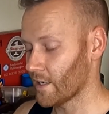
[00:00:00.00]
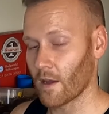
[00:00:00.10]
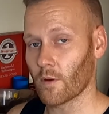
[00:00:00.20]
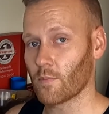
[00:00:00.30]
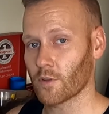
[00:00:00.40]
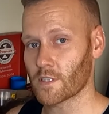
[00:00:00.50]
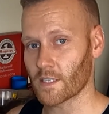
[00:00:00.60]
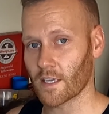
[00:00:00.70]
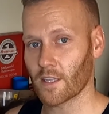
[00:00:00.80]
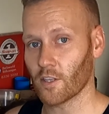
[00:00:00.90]
Now when you put this
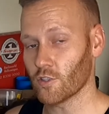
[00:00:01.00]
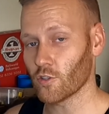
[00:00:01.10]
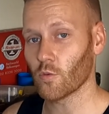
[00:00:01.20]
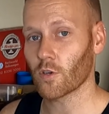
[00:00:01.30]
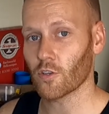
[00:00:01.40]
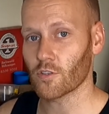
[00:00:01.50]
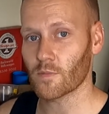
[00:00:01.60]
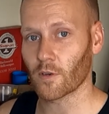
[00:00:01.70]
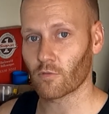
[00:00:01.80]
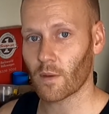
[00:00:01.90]
together, you do want to
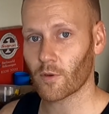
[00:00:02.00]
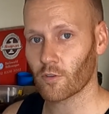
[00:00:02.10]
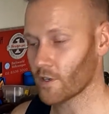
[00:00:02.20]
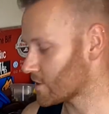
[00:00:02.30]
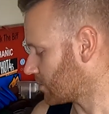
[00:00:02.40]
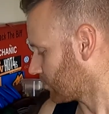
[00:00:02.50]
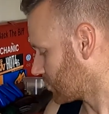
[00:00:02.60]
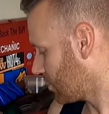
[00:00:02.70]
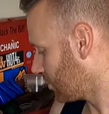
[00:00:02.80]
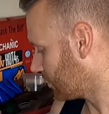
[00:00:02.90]
use a bit of rubber grease.
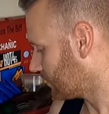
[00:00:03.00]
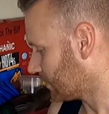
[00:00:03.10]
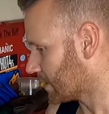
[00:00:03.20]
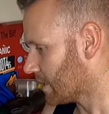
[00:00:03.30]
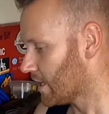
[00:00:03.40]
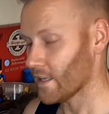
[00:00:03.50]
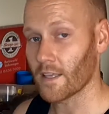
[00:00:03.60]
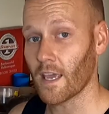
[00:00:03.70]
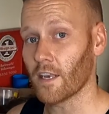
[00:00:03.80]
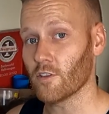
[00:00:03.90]
Alternatively,
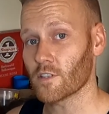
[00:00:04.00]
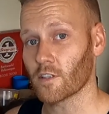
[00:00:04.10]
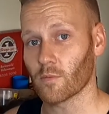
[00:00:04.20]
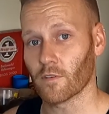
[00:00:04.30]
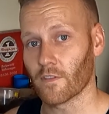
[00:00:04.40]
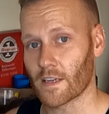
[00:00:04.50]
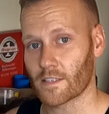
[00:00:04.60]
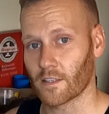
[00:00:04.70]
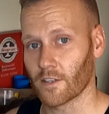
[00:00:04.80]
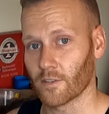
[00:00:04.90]
you can use a little bit of
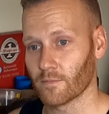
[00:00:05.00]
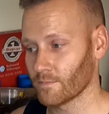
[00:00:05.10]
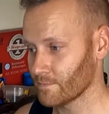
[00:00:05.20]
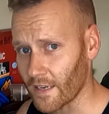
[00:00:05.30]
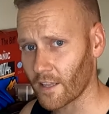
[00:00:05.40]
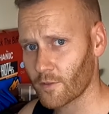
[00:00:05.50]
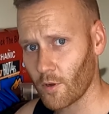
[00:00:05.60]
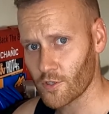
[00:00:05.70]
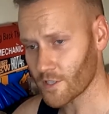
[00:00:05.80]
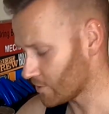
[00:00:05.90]
Vaseline. Now like most